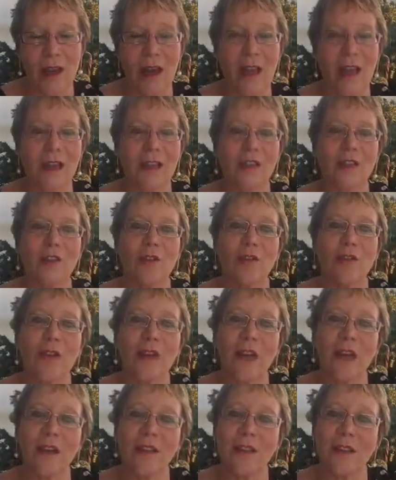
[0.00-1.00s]
And so
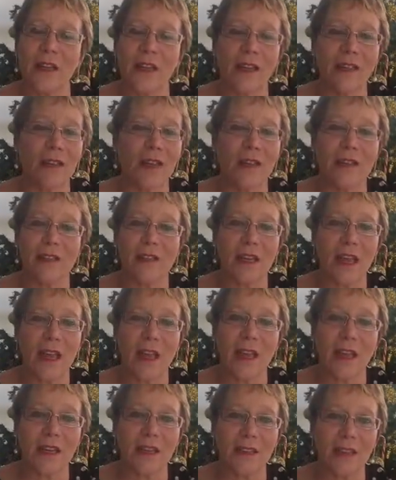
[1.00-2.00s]
our town hasn't
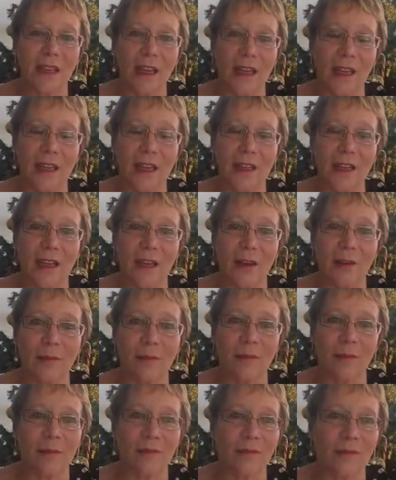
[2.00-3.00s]
had
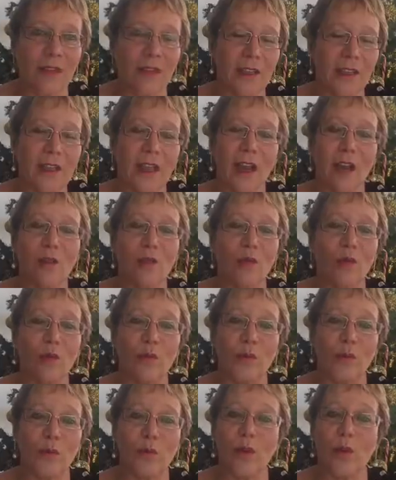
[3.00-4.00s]
a town hall
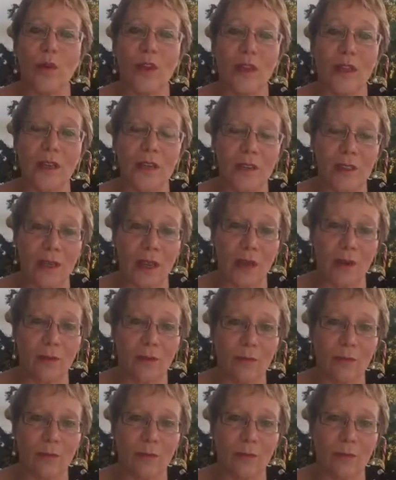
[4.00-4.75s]
for 4 years now.